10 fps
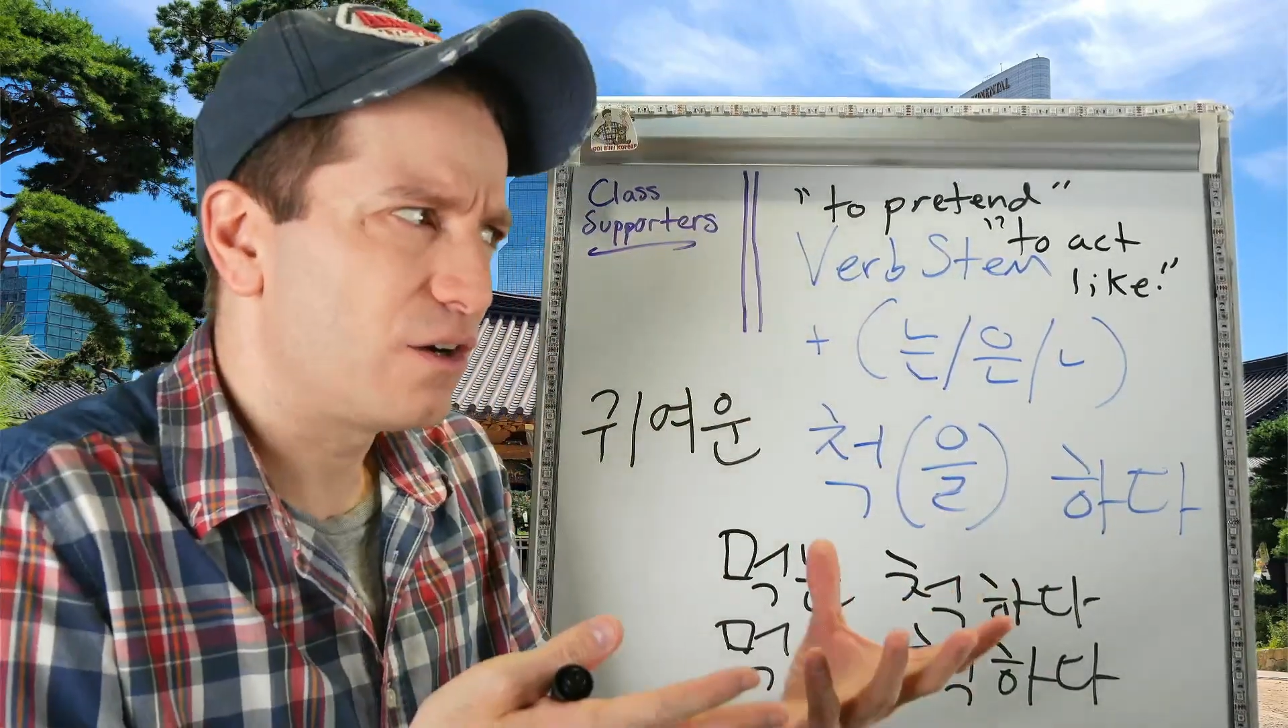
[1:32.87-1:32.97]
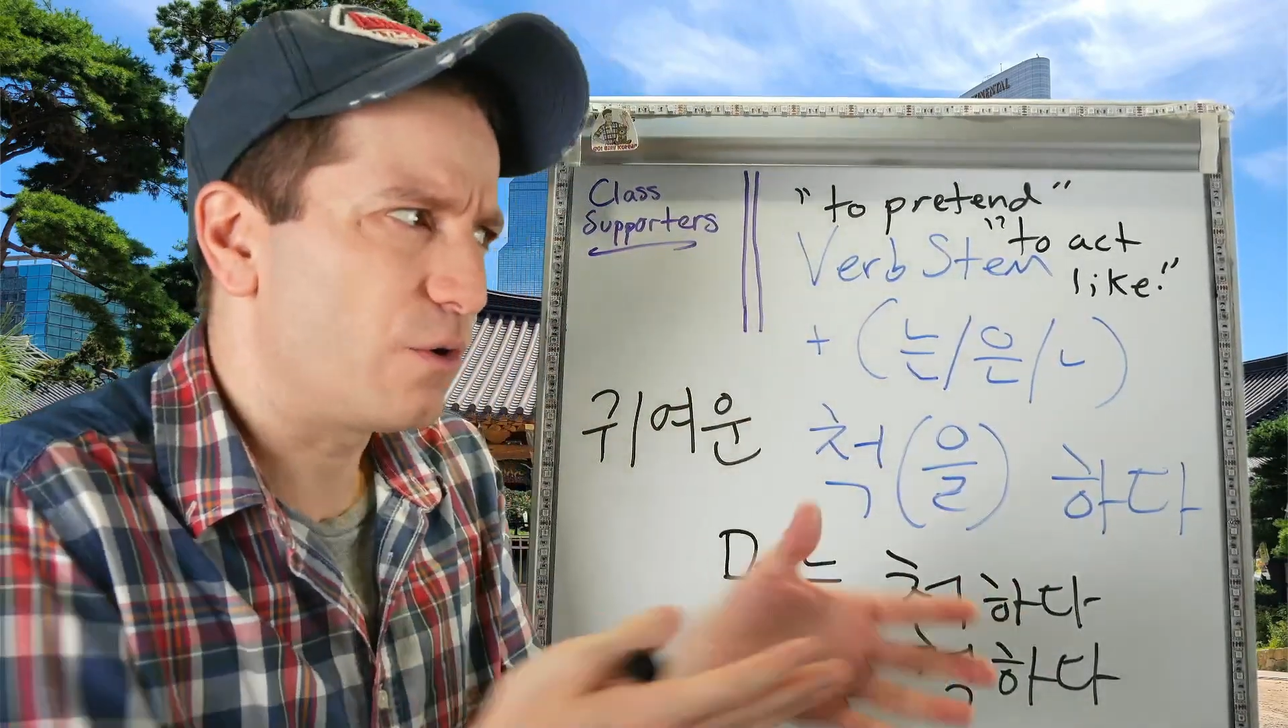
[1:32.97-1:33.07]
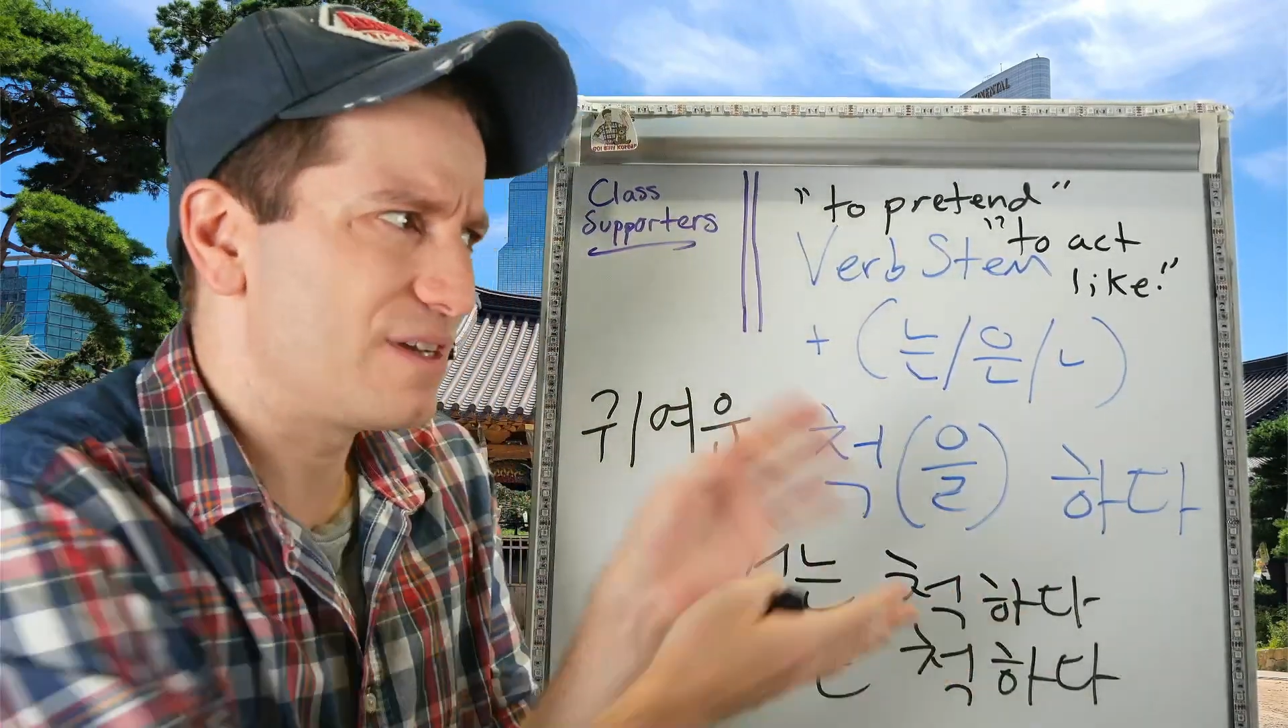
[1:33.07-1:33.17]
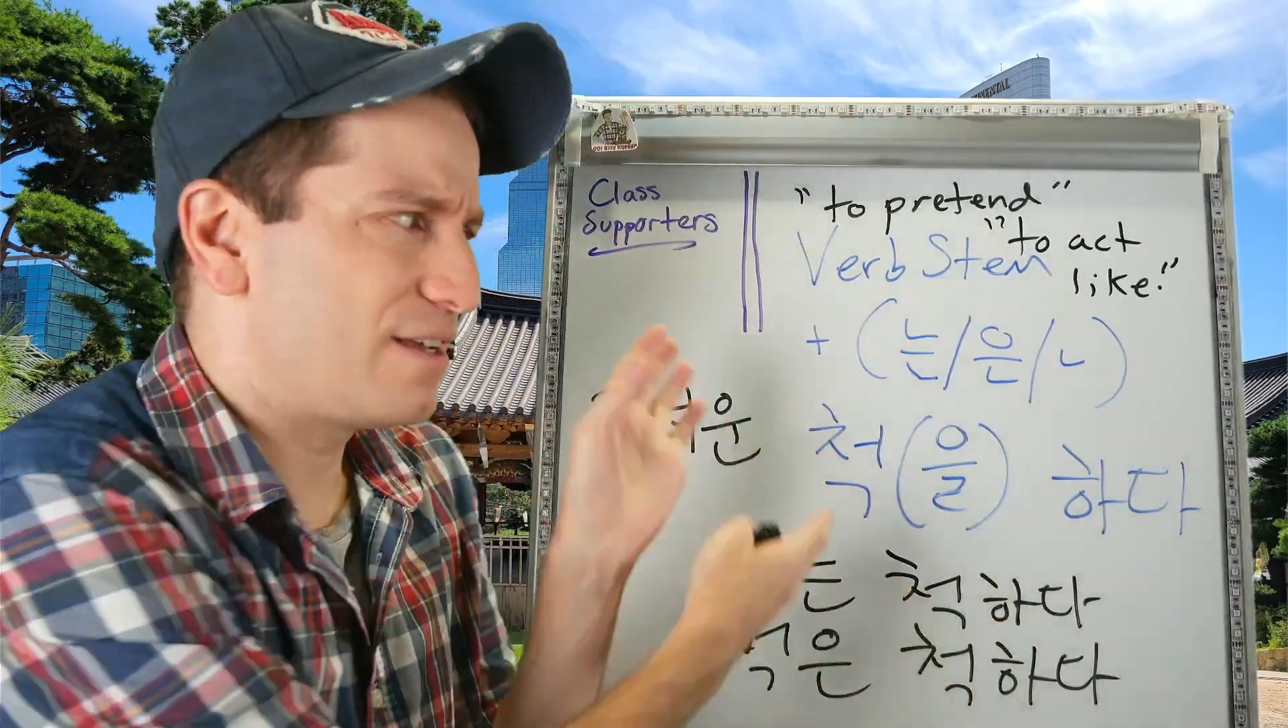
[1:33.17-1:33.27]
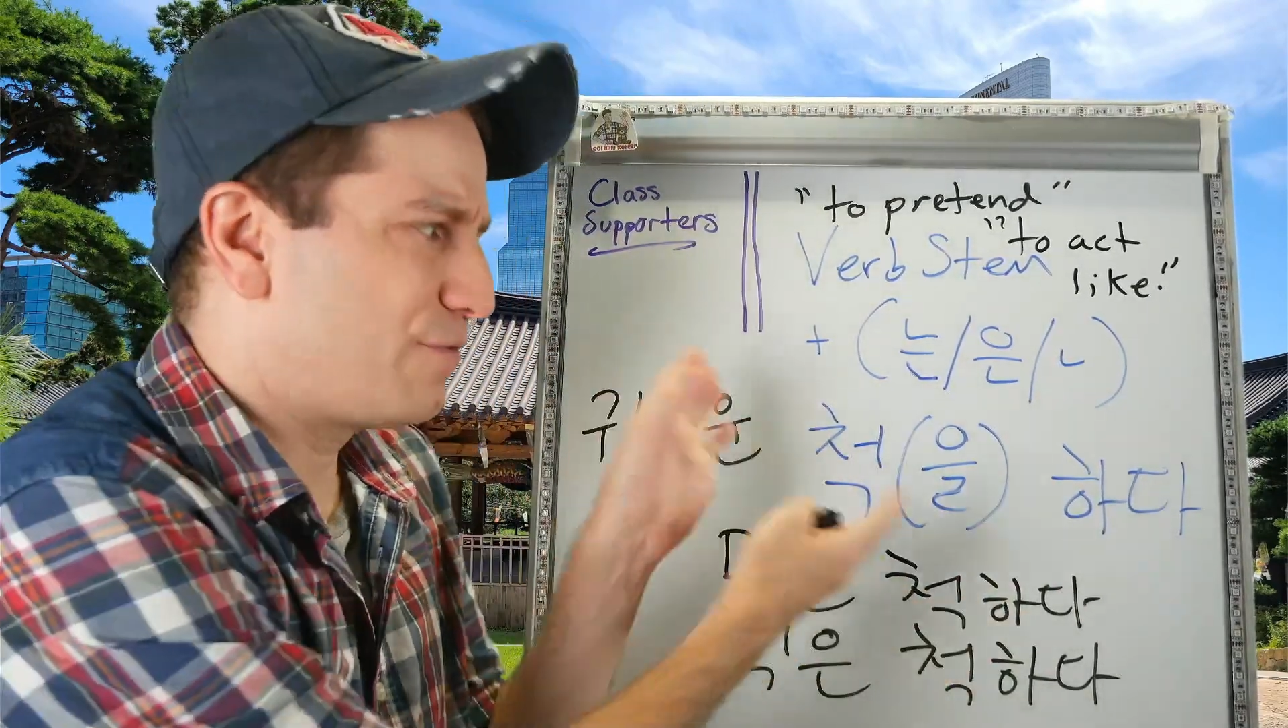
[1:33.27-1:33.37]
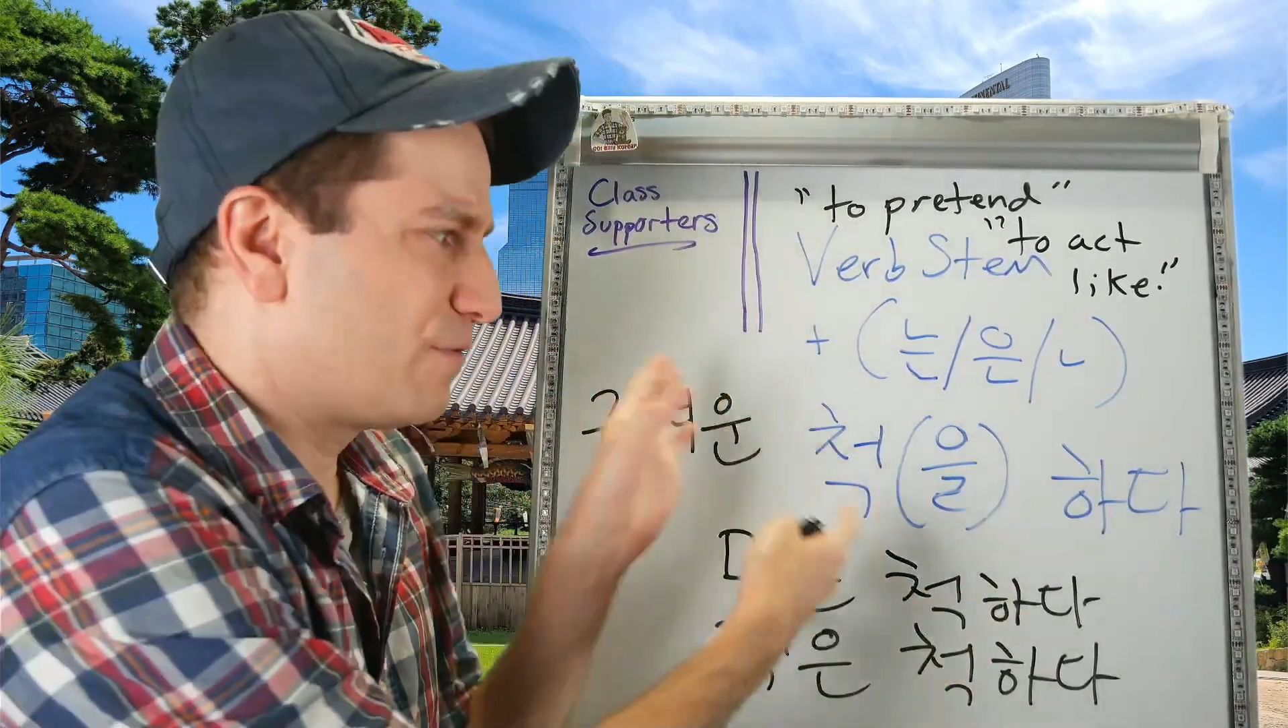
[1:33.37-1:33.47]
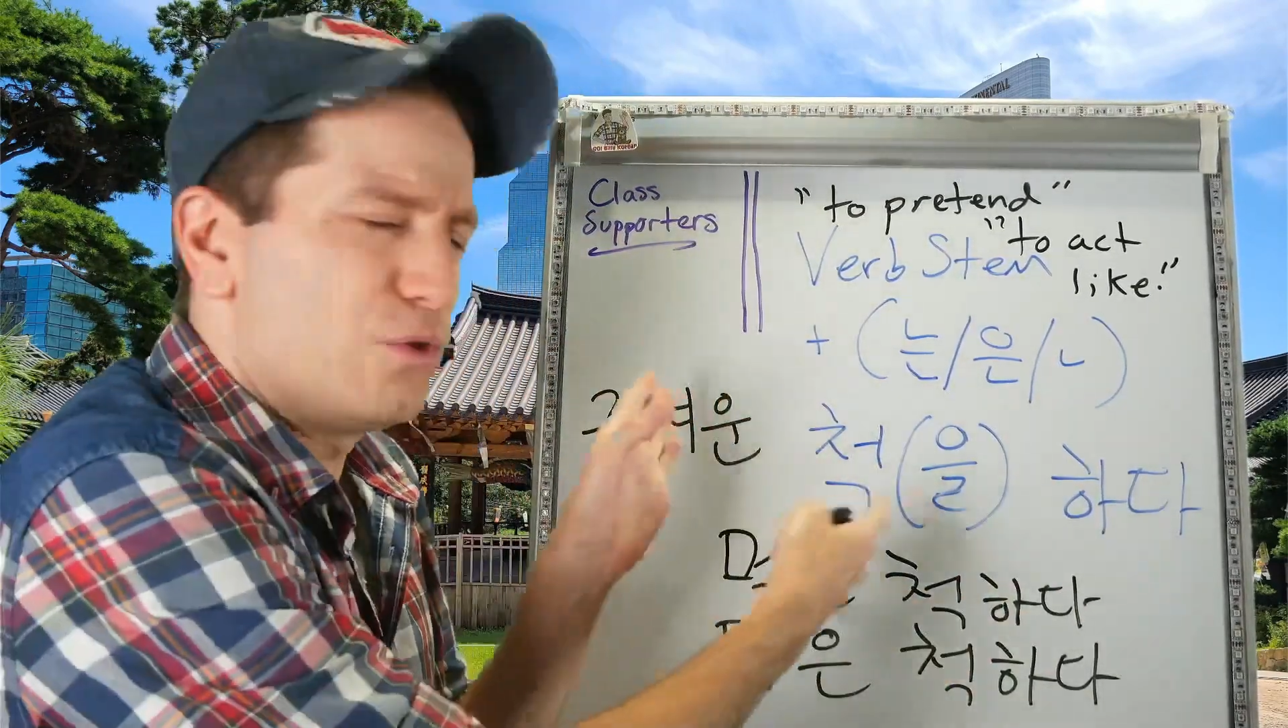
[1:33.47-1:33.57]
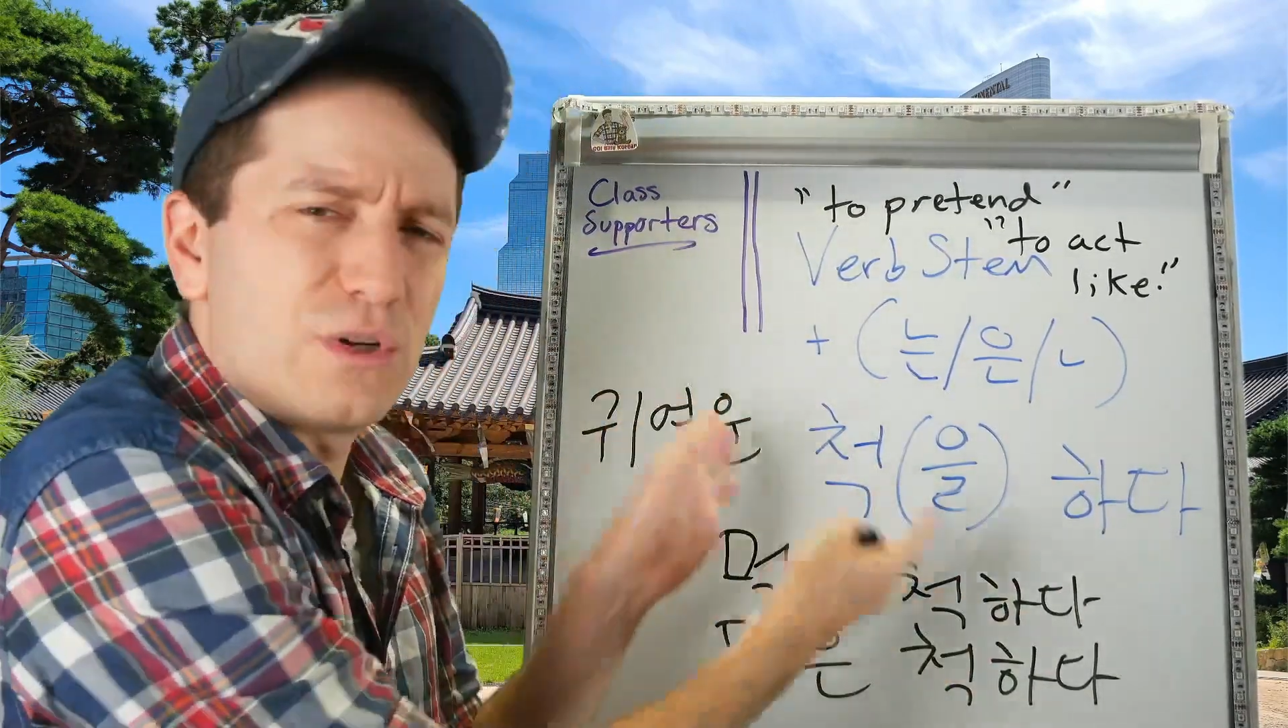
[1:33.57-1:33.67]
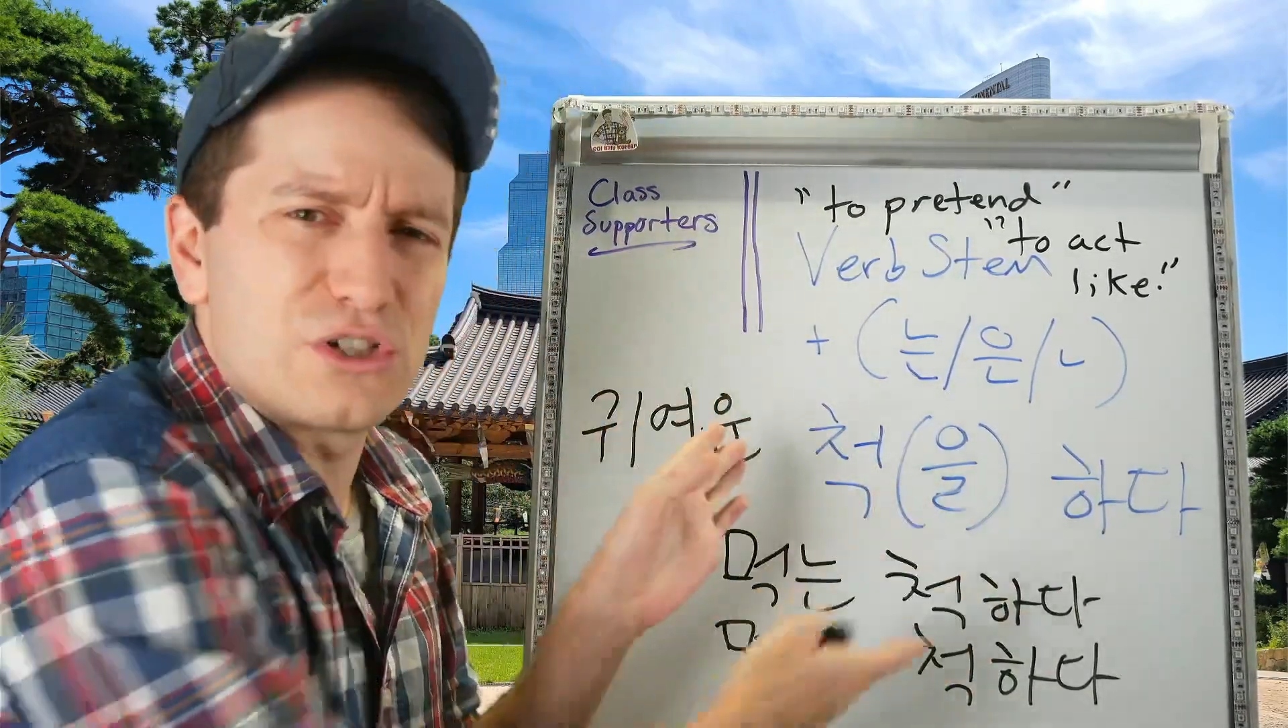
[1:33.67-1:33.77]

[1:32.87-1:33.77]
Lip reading: or as if you were